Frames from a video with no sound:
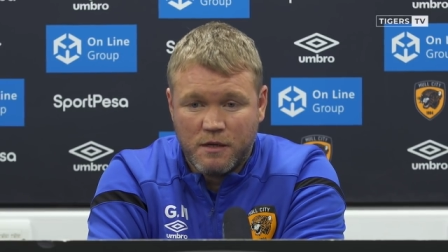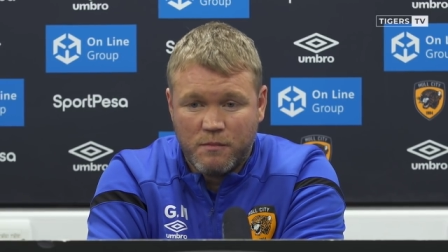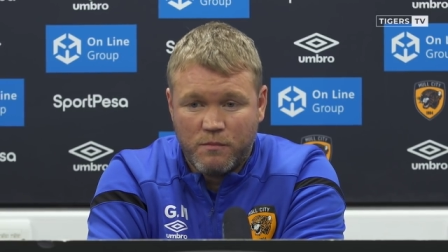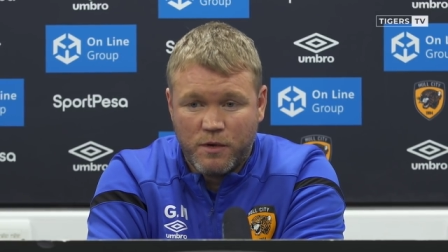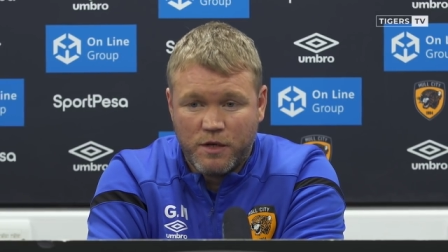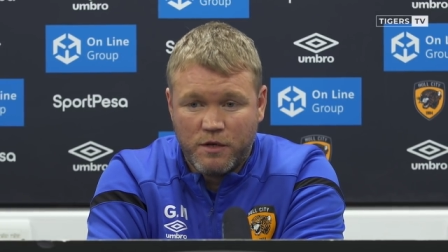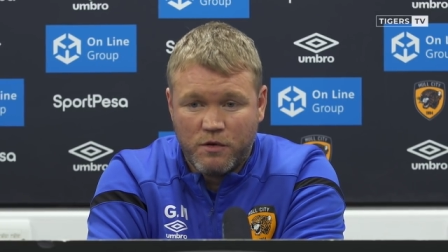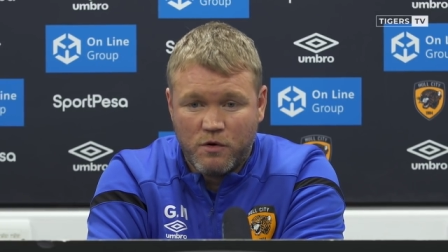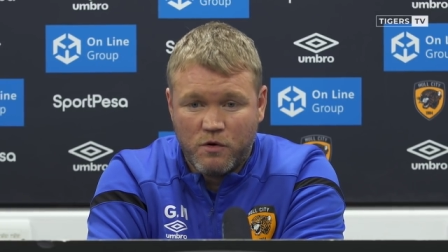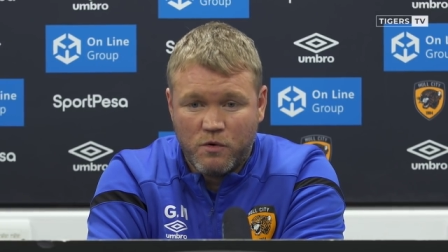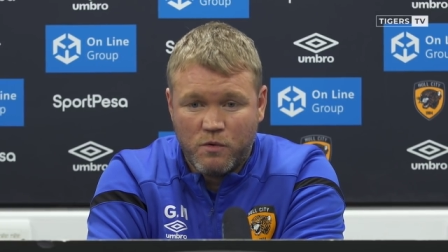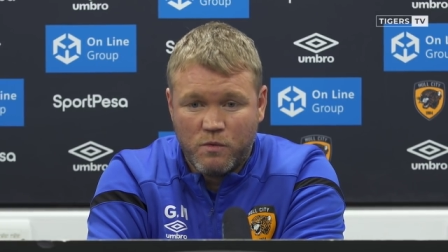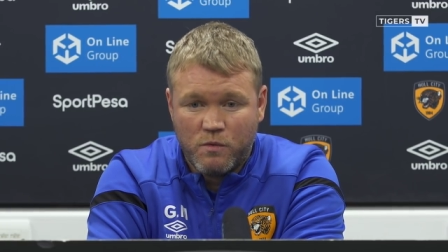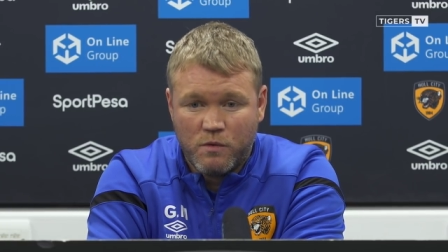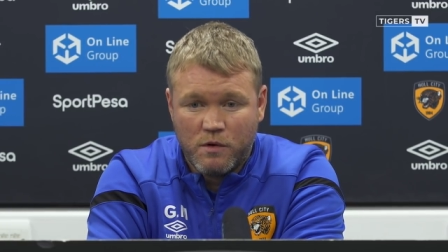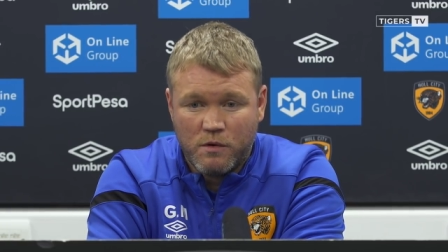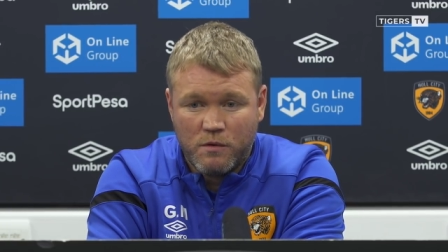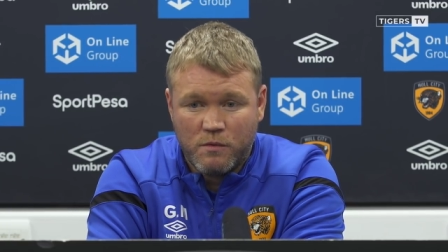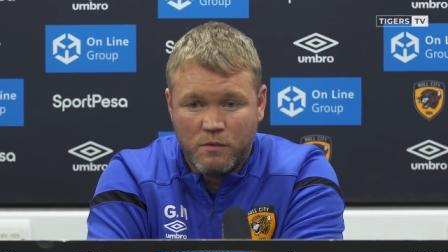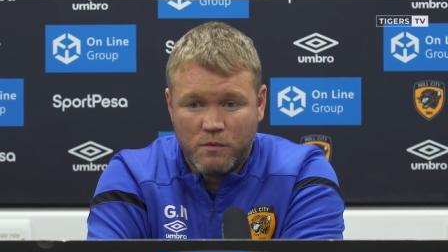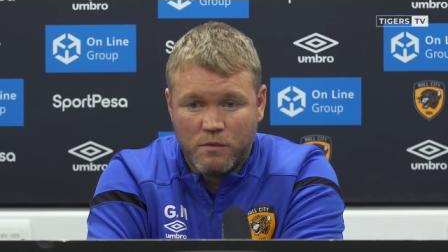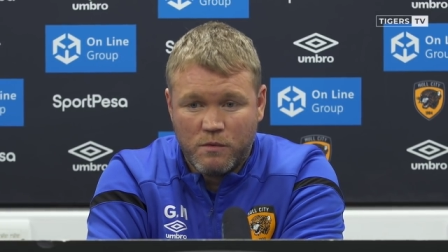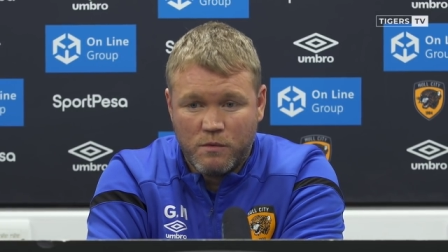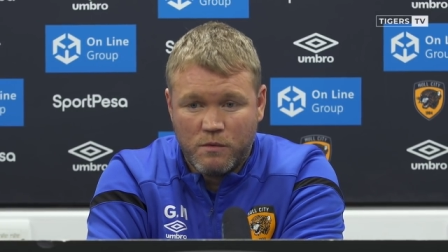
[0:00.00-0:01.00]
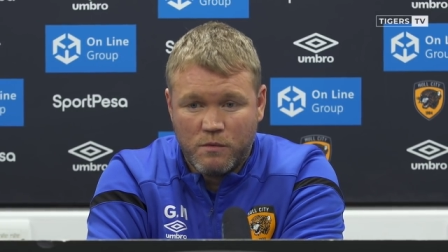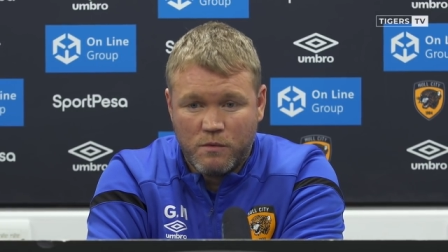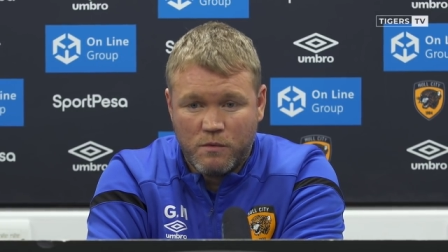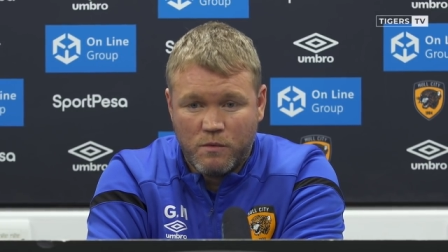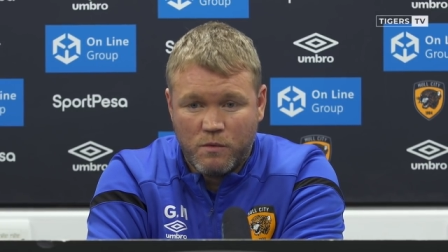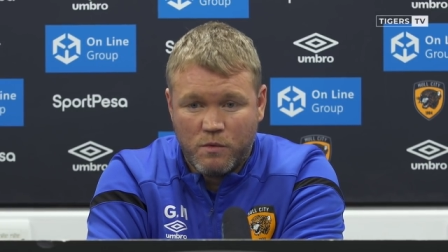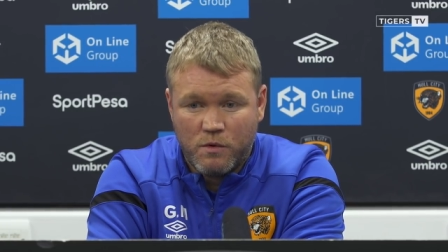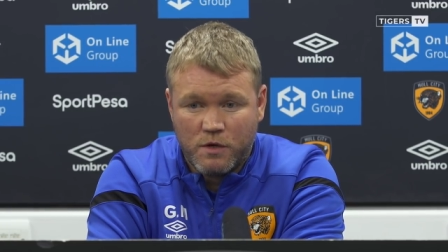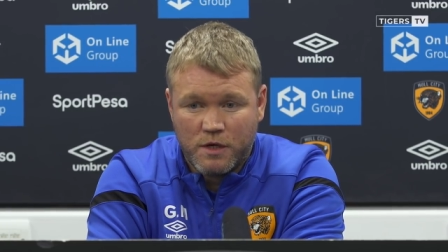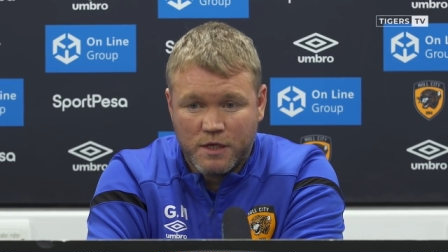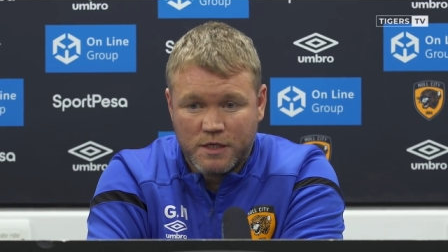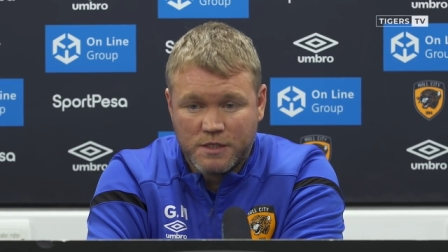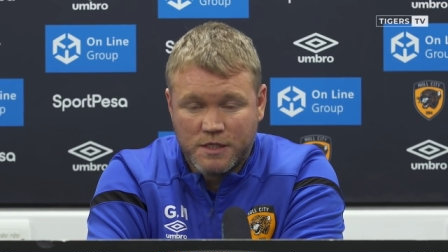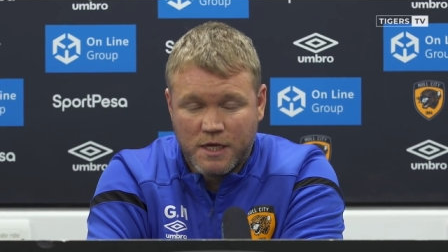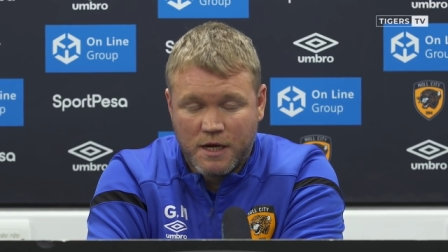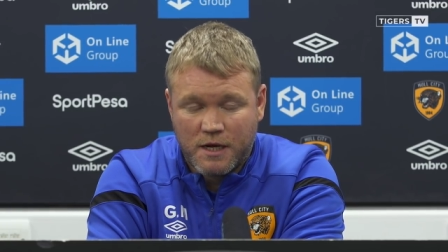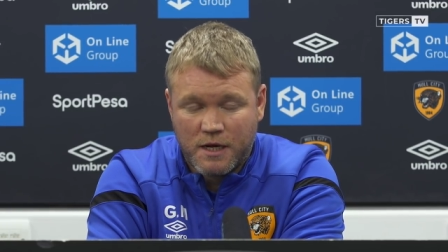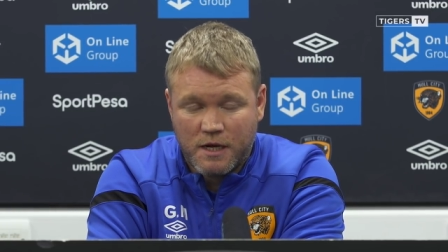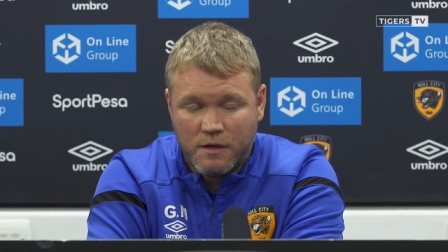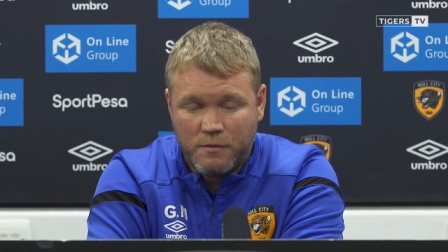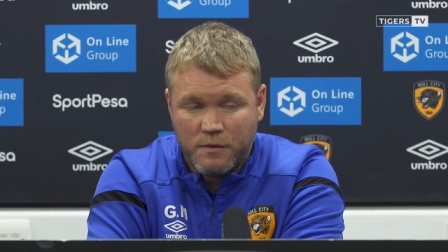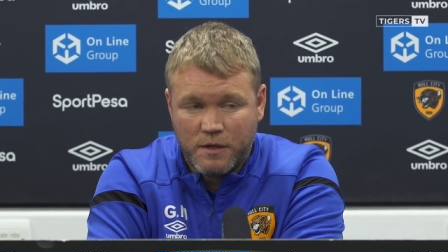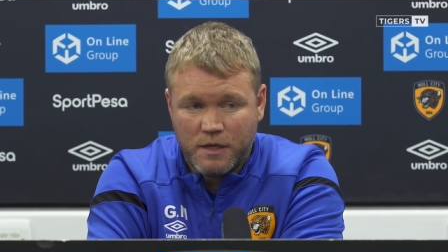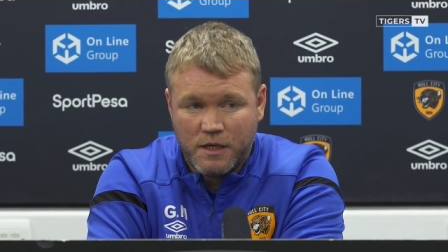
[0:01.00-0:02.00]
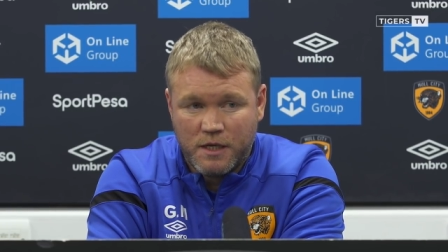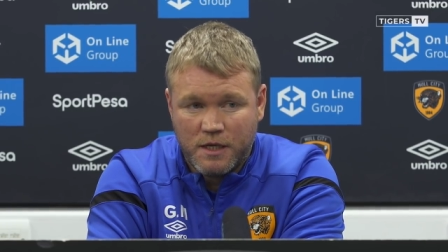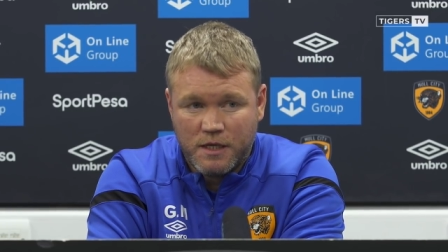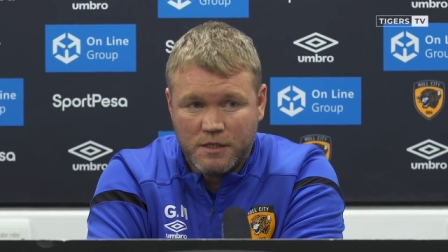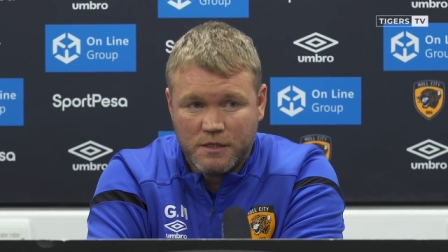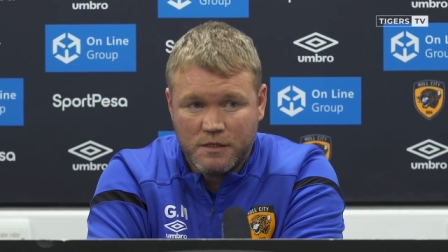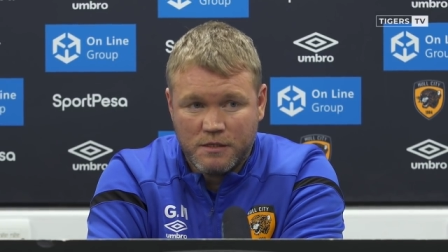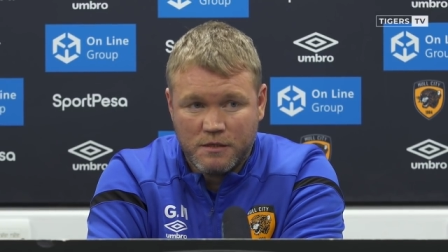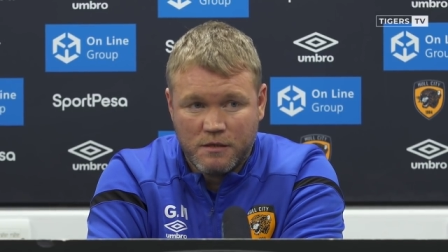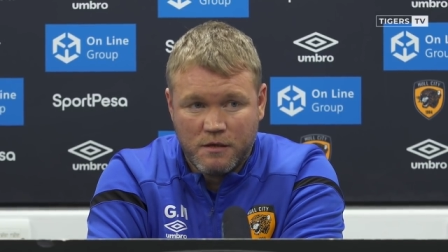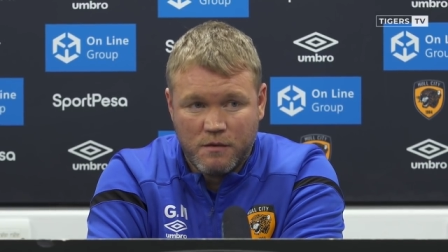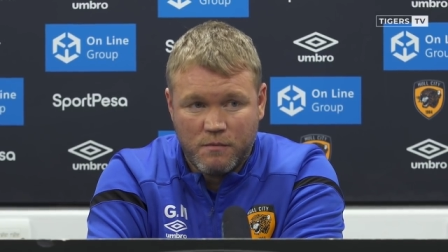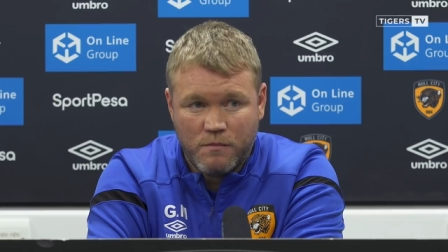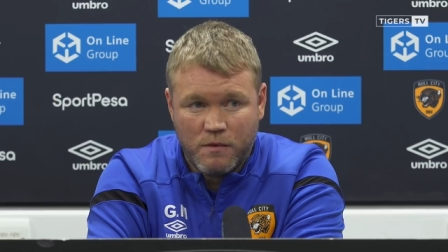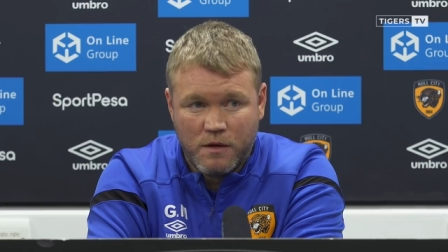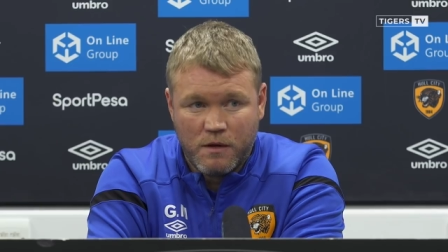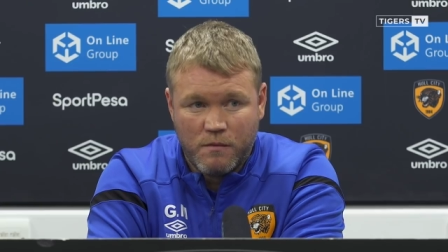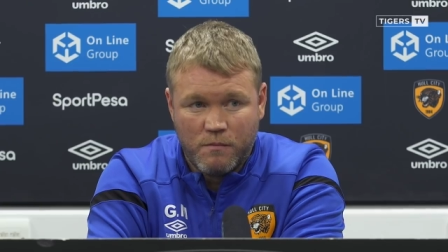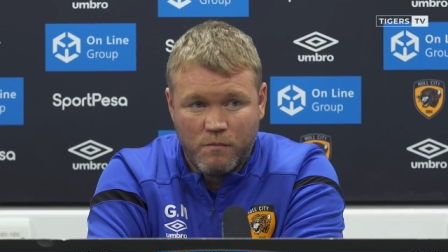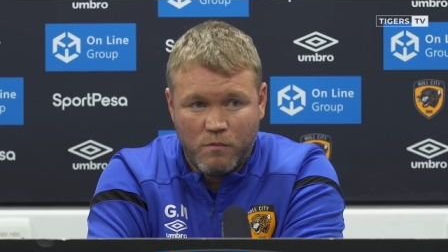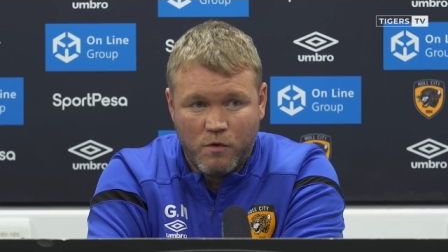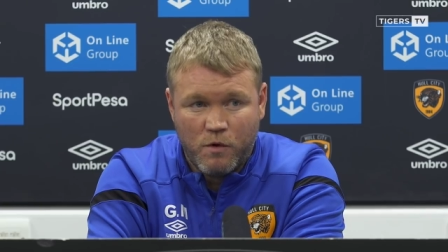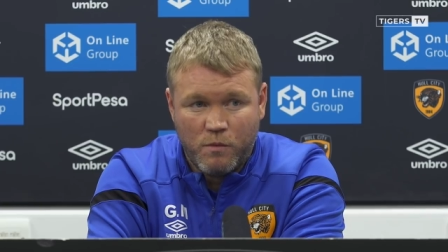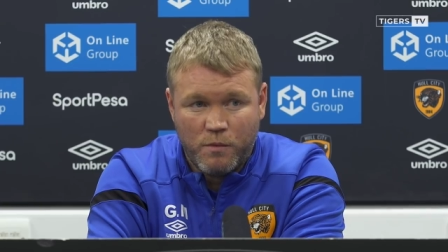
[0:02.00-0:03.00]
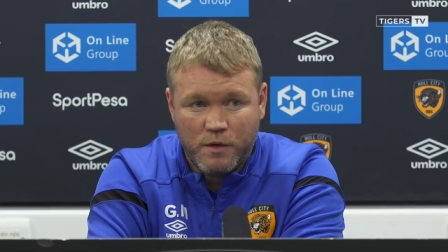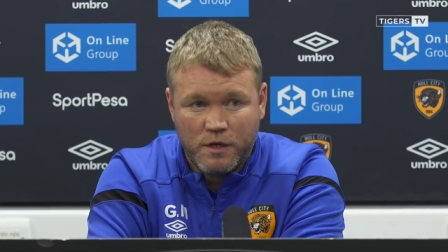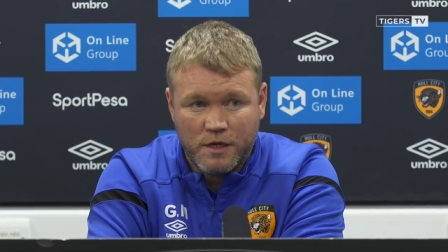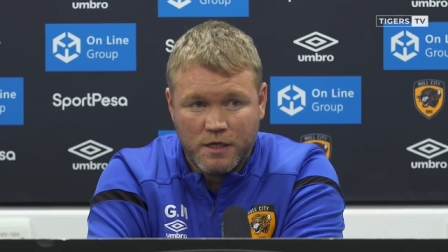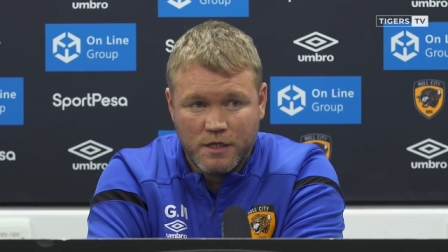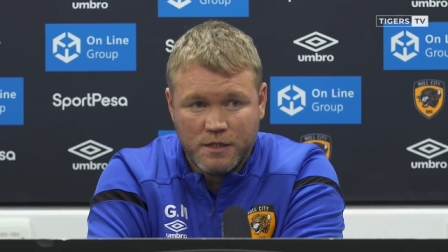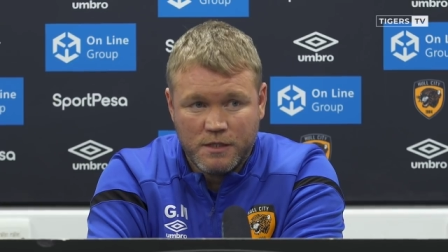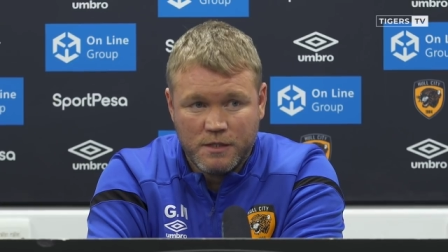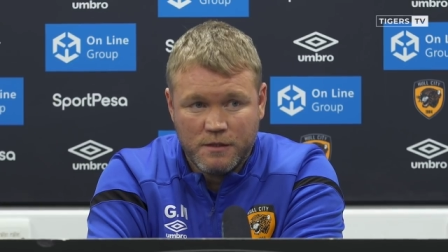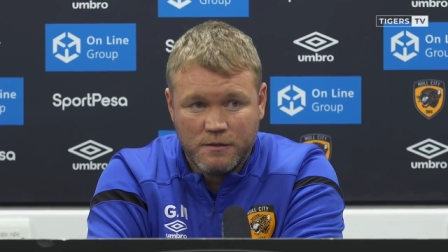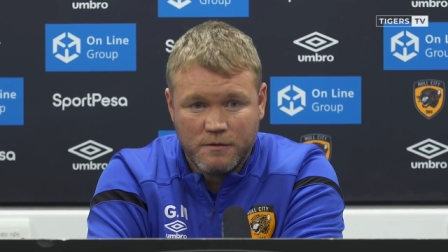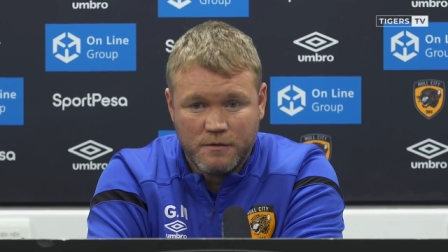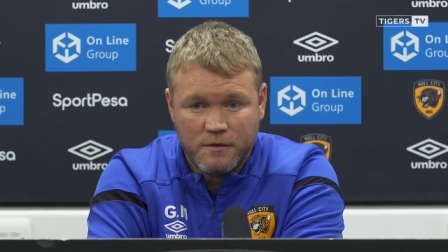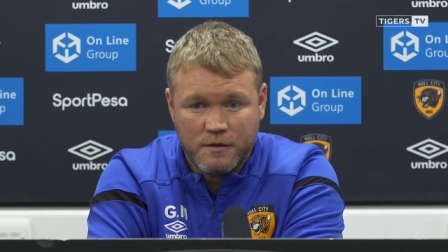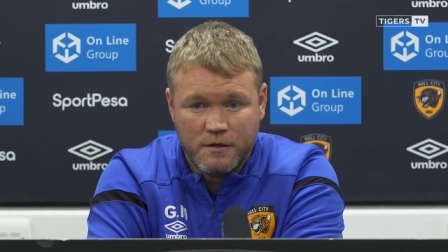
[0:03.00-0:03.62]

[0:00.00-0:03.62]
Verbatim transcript: We know what exactly we need and what we need.